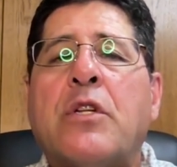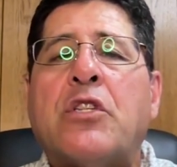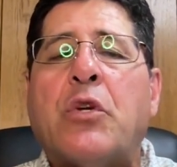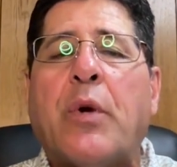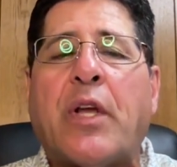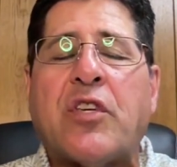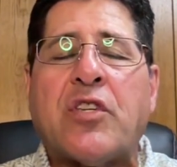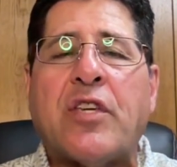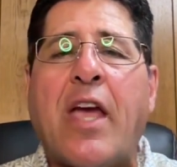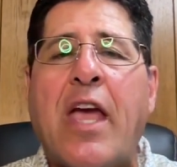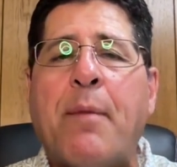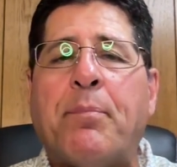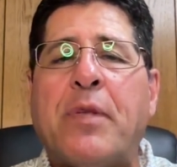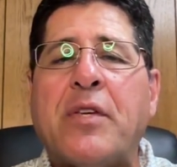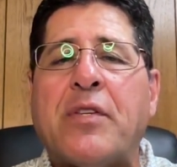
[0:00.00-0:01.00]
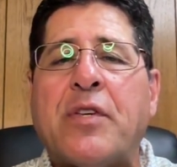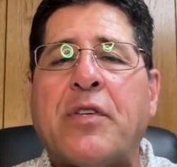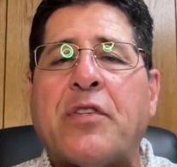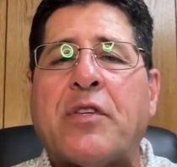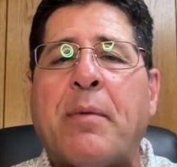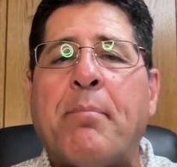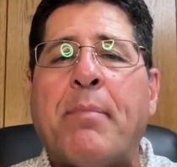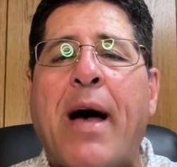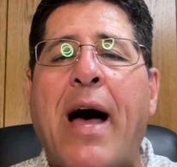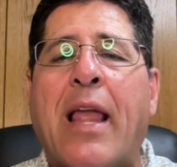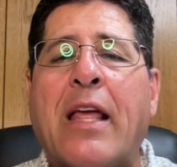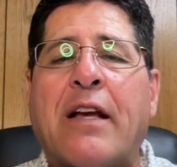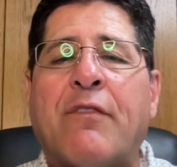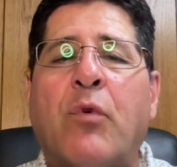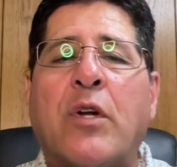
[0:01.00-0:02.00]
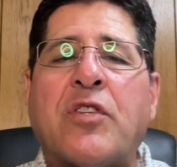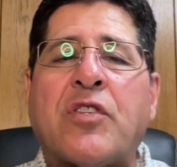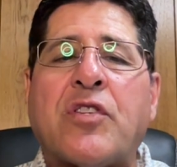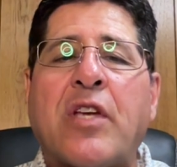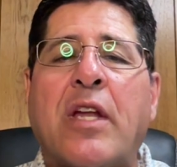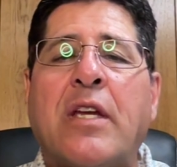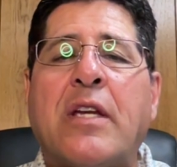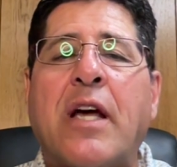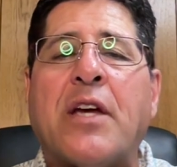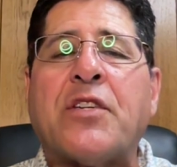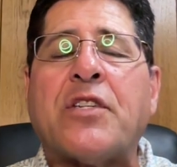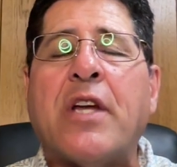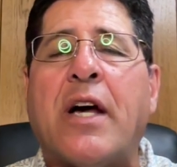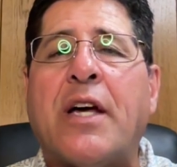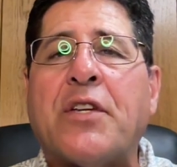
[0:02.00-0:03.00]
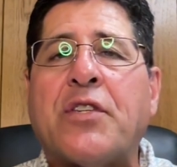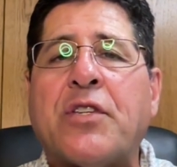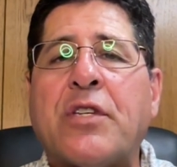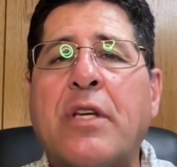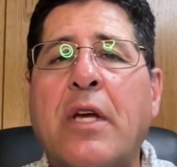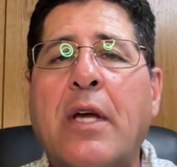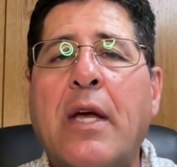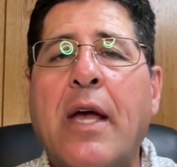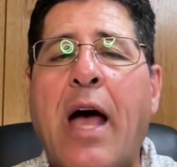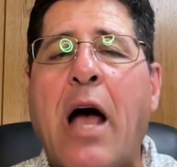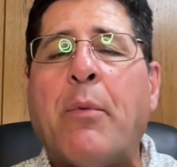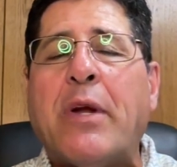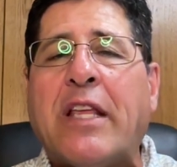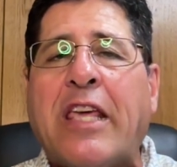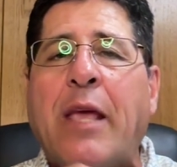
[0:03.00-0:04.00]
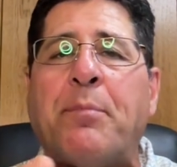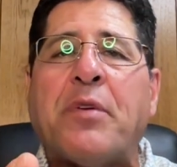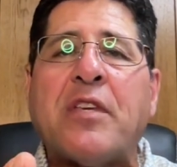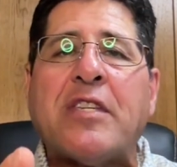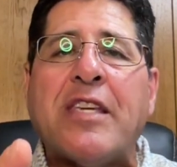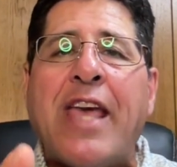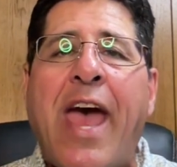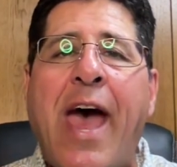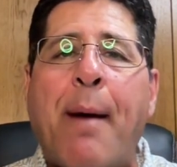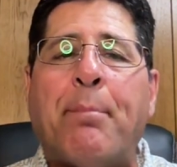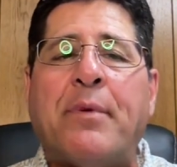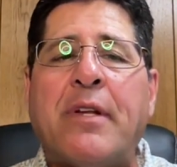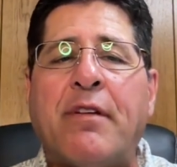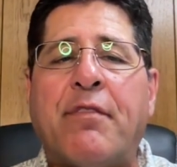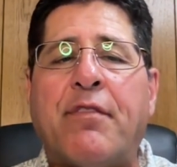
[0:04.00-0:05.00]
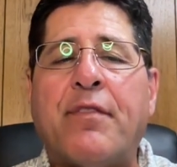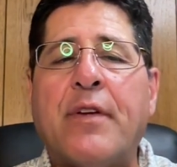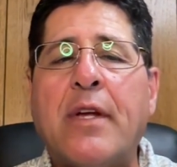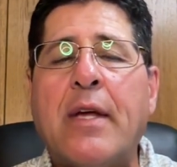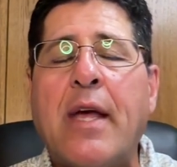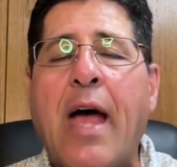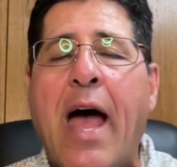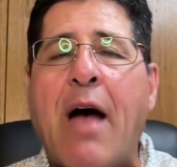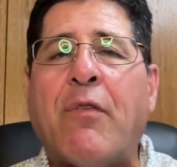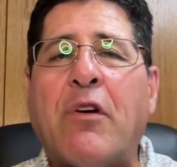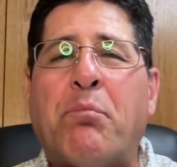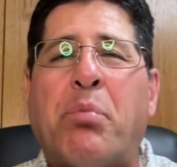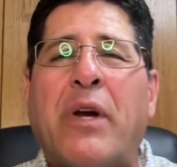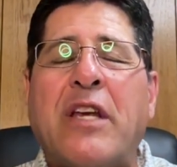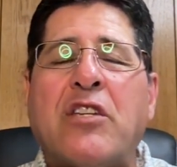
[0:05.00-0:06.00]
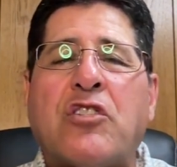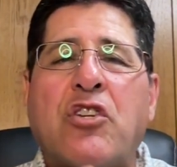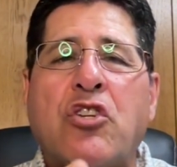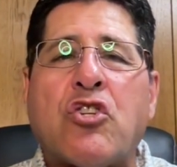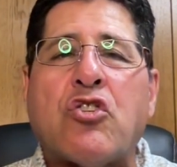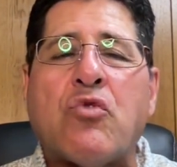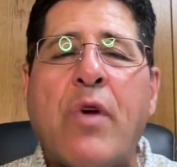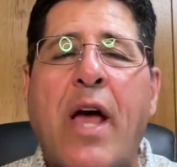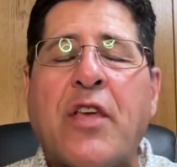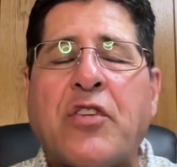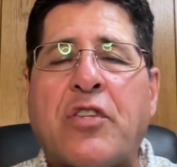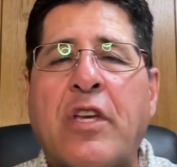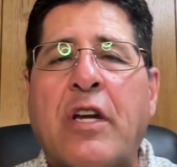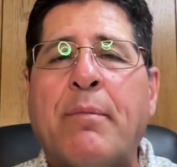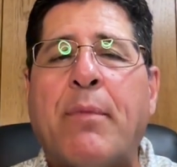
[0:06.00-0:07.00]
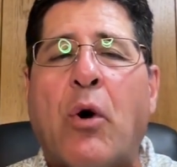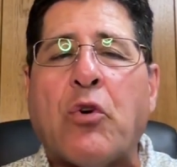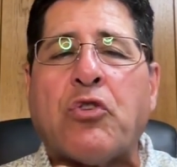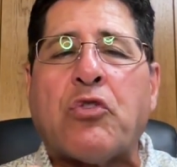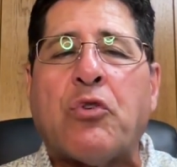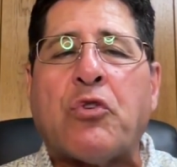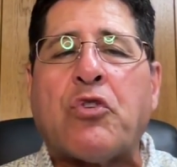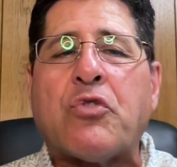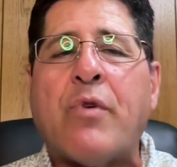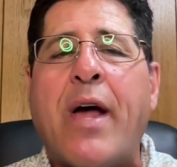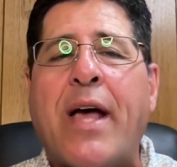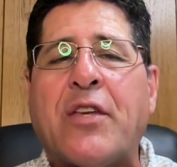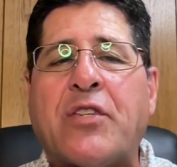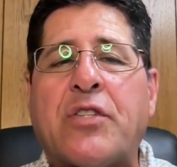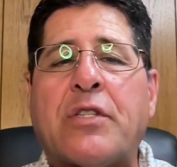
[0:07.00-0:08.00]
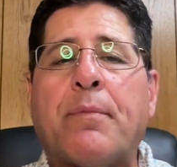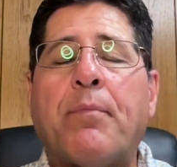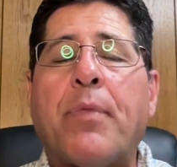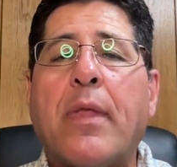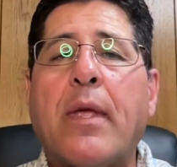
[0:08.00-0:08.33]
to escape. This is symbolic of what sin does to us, how it keeps us captive, how it brings distress and emotional stress.